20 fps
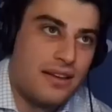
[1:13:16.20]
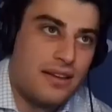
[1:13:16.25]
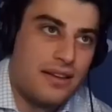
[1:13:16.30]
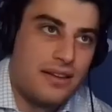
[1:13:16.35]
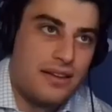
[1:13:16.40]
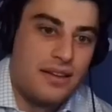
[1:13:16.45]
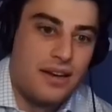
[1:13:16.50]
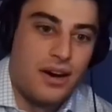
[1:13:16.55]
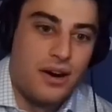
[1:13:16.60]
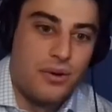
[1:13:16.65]

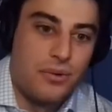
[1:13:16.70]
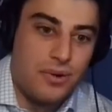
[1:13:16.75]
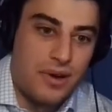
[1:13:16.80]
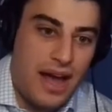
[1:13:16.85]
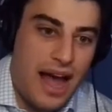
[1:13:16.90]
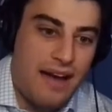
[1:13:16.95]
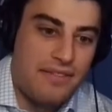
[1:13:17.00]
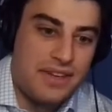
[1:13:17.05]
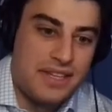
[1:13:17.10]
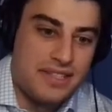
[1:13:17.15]
you know,
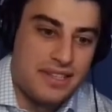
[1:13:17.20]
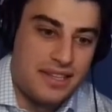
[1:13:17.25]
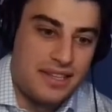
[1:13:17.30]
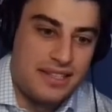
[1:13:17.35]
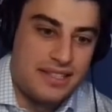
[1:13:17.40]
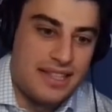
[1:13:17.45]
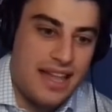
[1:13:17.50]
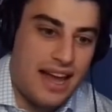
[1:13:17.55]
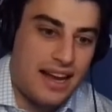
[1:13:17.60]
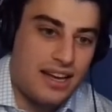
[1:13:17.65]
obviously
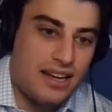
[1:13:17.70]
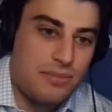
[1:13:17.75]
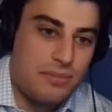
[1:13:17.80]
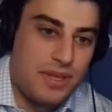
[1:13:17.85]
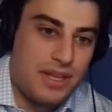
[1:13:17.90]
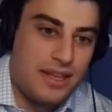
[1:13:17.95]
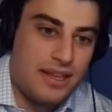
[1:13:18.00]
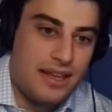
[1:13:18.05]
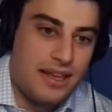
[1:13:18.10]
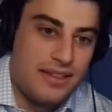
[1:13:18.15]
it's not going to
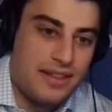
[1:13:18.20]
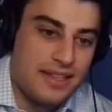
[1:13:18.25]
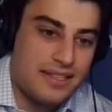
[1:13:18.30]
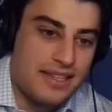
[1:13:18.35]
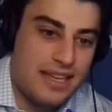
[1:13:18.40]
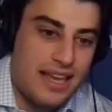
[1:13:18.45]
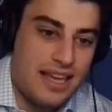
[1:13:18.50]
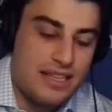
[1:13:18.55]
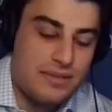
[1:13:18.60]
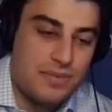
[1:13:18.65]
be in this
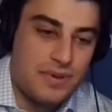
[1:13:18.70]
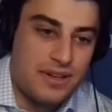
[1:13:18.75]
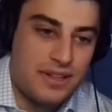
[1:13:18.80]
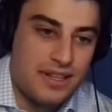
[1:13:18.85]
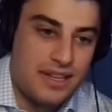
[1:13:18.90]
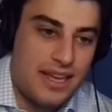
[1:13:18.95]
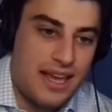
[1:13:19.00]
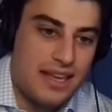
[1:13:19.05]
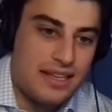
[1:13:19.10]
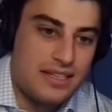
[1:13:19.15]
case, but in the
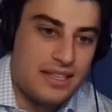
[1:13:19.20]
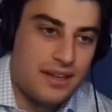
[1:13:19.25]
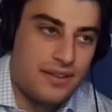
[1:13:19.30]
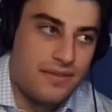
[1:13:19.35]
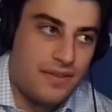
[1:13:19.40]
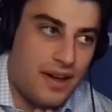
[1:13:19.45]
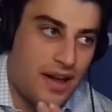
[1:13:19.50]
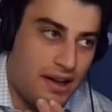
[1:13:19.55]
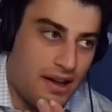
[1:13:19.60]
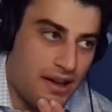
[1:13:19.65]
case
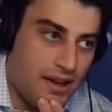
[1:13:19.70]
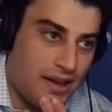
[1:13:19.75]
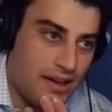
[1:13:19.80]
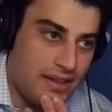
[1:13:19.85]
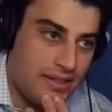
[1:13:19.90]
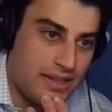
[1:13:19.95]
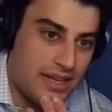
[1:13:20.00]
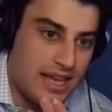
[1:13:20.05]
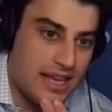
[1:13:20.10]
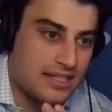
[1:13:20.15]
of
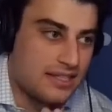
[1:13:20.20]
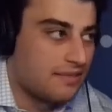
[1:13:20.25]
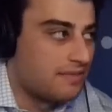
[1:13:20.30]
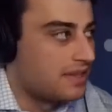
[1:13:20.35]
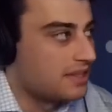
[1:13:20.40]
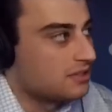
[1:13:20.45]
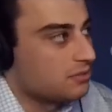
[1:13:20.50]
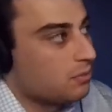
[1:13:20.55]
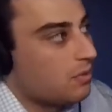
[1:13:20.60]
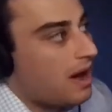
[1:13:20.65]

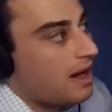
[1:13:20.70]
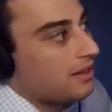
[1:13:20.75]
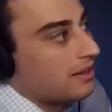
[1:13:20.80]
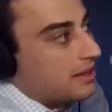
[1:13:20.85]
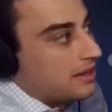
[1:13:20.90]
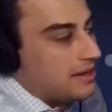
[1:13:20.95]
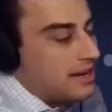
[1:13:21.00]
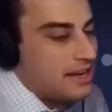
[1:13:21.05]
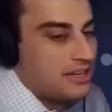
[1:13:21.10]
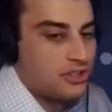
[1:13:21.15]
this
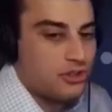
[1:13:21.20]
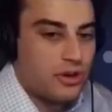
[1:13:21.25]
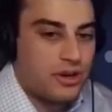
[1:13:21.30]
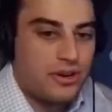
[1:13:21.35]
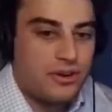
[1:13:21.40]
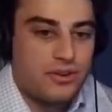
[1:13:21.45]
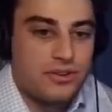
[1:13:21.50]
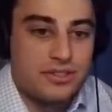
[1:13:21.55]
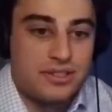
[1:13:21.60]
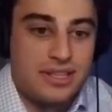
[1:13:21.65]
wallet, it
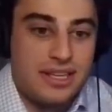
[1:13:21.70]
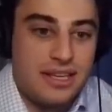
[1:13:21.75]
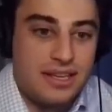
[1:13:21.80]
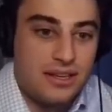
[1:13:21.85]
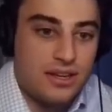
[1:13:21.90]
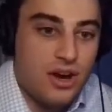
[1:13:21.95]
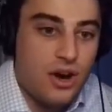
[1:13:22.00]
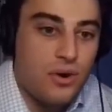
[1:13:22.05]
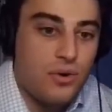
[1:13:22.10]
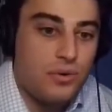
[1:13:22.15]
triggers the
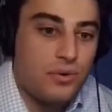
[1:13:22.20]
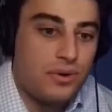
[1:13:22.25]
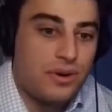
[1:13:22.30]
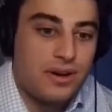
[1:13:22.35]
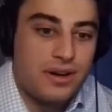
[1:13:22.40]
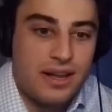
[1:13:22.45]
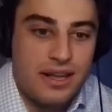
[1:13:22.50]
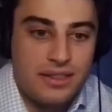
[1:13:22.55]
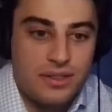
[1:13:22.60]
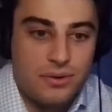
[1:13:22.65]
code
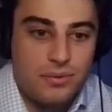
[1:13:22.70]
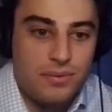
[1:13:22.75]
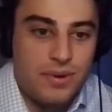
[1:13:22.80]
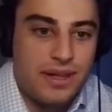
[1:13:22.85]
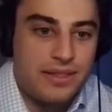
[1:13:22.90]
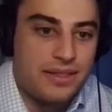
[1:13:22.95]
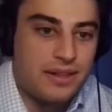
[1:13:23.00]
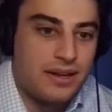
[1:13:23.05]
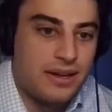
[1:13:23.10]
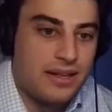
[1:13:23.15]
in the
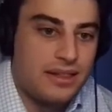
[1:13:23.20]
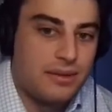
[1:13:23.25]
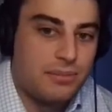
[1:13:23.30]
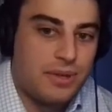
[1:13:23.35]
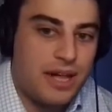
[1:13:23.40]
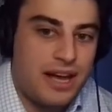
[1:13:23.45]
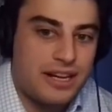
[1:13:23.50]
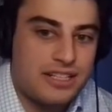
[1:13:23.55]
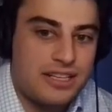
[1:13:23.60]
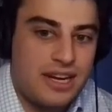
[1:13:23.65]

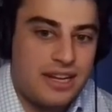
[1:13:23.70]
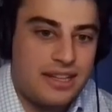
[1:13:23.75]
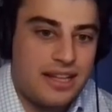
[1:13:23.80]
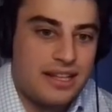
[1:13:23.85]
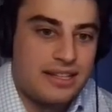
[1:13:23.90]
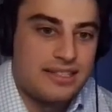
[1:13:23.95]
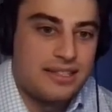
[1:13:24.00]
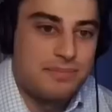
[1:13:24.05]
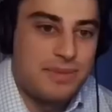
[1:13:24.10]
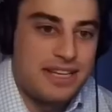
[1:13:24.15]
blockchain
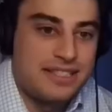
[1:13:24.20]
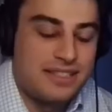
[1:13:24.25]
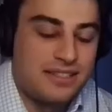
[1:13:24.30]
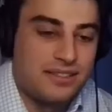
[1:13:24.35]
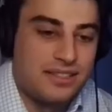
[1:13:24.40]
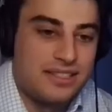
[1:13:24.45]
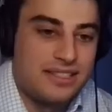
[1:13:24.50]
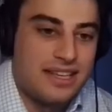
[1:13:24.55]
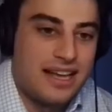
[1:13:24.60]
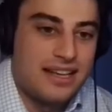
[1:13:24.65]
that
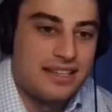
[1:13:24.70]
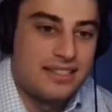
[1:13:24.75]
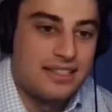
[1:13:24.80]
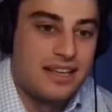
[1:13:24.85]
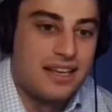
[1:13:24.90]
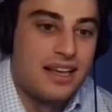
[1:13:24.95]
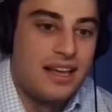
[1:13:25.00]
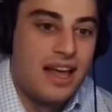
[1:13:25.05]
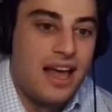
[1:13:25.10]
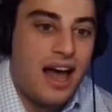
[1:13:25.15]
basically says,
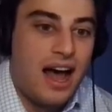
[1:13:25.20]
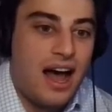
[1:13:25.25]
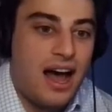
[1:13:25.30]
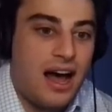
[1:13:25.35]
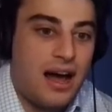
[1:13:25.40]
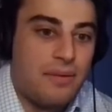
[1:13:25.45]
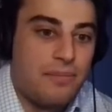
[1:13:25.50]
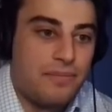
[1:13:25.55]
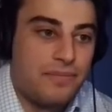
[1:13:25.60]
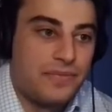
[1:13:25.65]

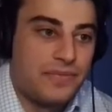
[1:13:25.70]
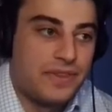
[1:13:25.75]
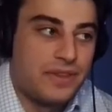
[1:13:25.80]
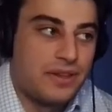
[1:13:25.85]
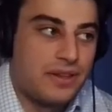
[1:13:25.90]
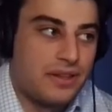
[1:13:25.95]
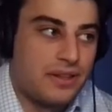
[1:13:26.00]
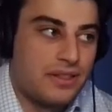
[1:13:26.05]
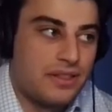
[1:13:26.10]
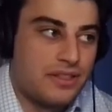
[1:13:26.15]

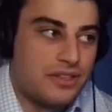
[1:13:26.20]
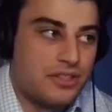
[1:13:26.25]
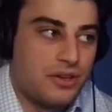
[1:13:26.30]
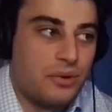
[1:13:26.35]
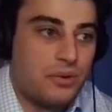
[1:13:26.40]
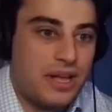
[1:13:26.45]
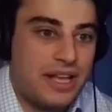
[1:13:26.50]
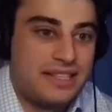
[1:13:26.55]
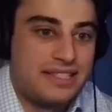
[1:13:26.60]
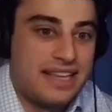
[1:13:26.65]
so
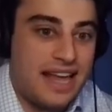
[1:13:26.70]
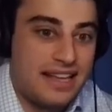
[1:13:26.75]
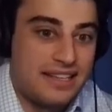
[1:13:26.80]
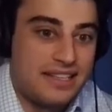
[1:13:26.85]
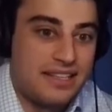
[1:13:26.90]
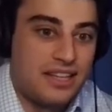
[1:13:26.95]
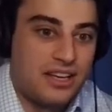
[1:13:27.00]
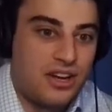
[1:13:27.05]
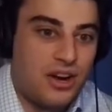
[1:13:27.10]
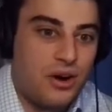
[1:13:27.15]
it says
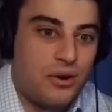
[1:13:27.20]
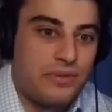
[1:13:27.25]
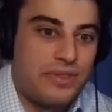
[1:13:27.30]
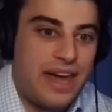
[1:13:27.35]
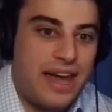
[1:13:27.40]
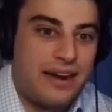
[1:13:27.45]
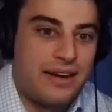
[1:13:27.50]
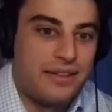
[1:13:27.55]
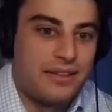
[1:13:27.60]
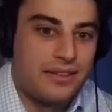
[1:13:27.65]
in the code
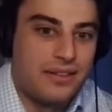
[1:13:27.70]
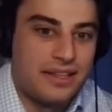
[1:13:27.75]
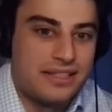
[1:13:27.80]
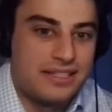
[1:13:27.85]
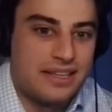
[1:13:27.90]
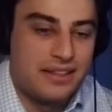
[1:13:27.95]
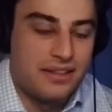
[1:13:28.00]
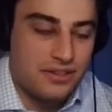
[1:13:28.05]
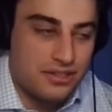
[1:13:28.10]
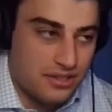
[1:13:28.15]
that, let's
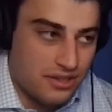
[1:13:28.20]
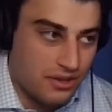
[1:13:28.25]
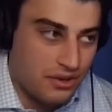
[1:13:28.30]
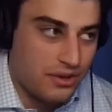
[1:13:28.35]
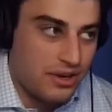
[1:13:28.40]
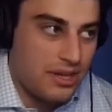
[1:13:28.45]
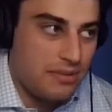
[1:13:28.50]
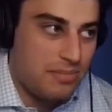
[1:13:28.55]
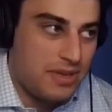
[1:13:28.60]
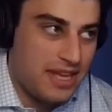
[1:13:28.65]
say there's
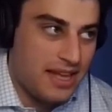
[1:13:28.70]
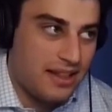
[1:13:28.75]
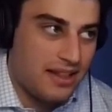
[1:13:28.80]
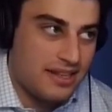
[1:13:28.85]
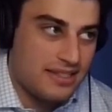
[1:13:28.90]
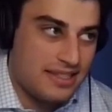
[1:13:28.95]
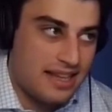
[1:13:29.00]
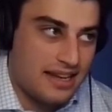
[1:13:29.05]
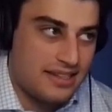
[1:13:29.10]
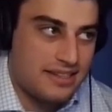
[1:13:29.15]
30
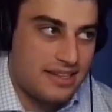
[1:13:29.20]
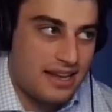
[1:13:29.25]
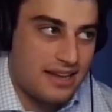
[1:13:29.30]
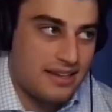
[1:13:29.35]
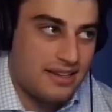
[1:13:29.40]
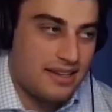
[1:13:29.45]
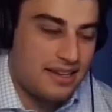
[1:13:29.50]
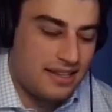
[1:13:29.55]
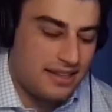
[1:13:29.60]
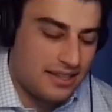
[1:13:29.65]
PLSX
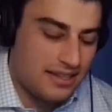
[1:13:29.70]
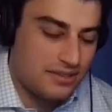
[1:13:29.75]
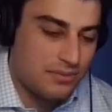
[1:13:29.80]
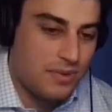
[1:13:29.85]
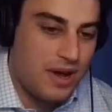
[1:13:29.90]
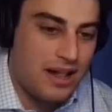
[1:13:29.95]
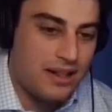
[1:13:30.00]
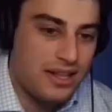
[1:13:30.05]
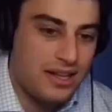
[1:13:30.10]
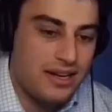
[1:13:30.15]
in this
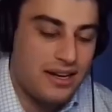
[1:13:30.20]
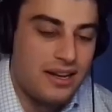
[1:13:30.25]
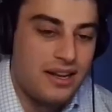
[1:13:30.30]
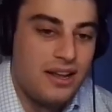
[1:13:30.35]
wallet.